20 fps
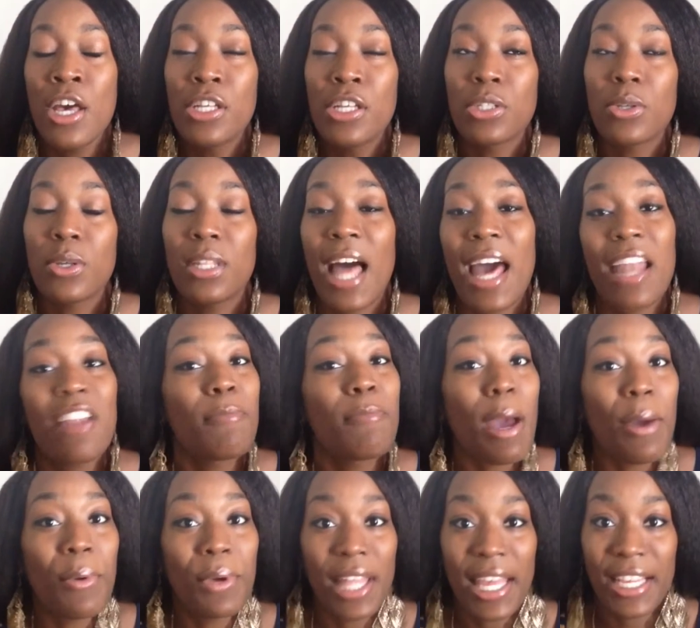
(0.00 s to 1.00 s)
So a lot of
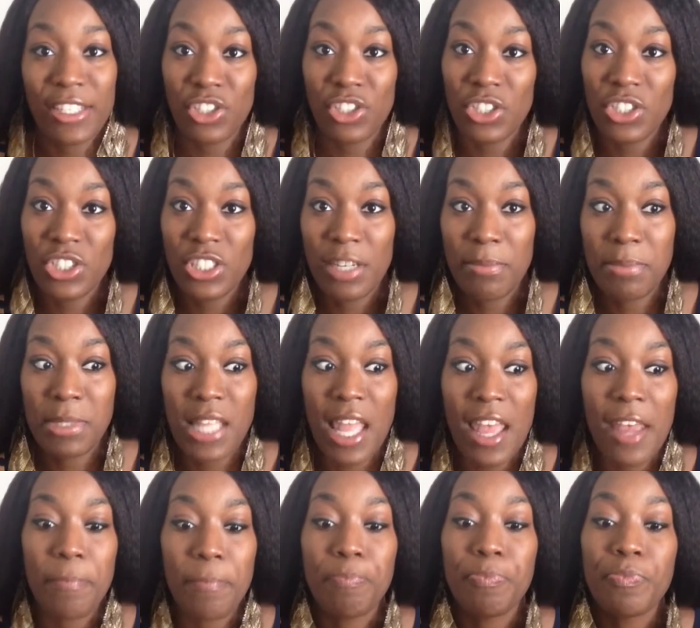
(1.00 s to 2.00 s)
my relationships
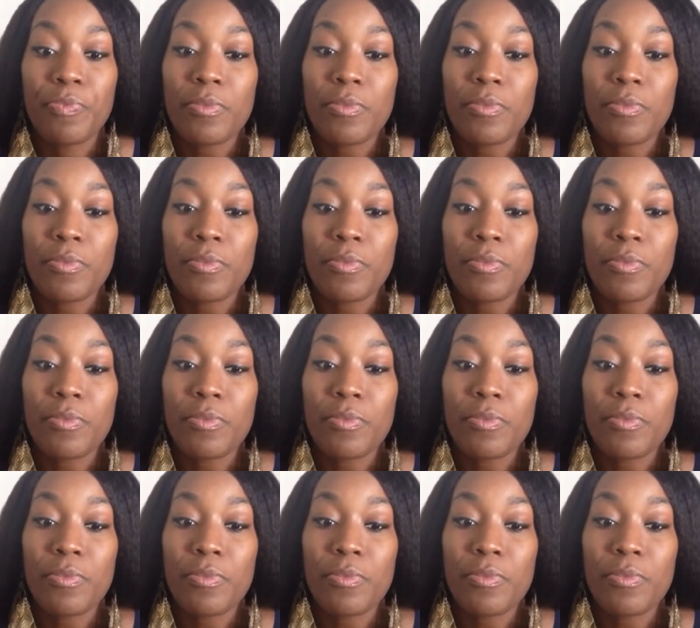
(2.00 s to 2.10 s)
that